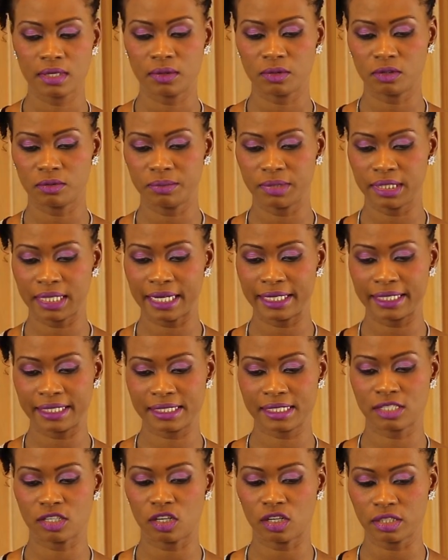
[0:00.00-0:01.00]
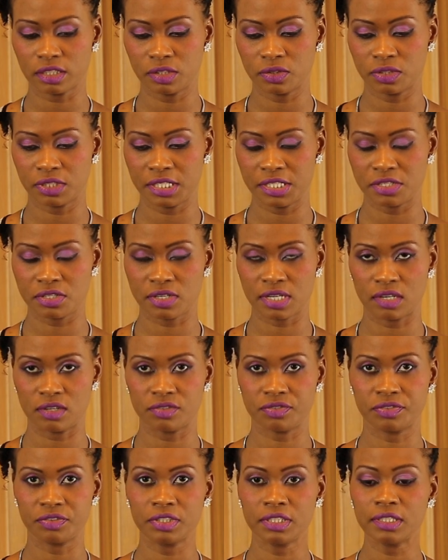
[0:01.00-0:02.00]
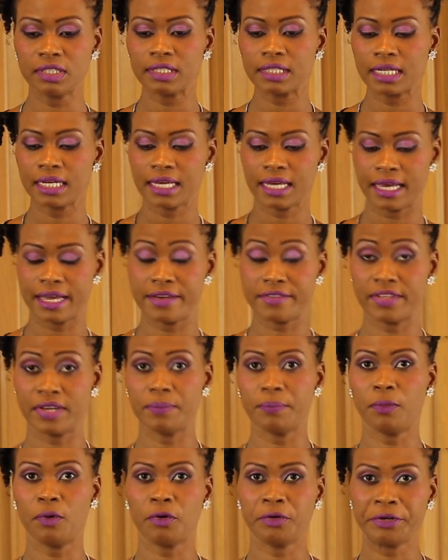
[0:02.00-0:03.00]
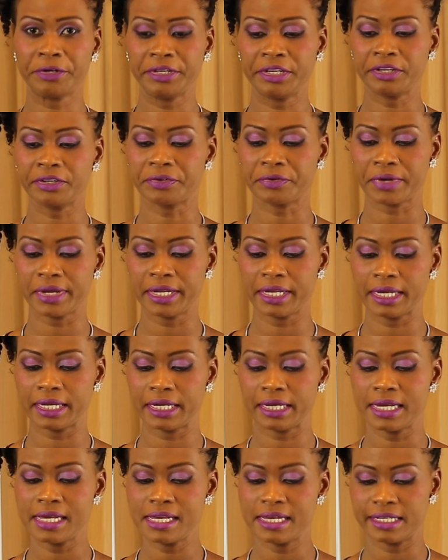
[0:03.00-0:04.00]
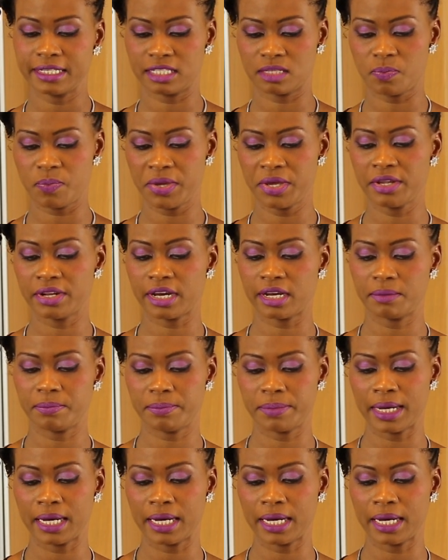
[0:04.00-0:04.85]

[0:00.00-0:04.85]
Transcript: We'll be adding salt to season our food. And the important ingredient is peanut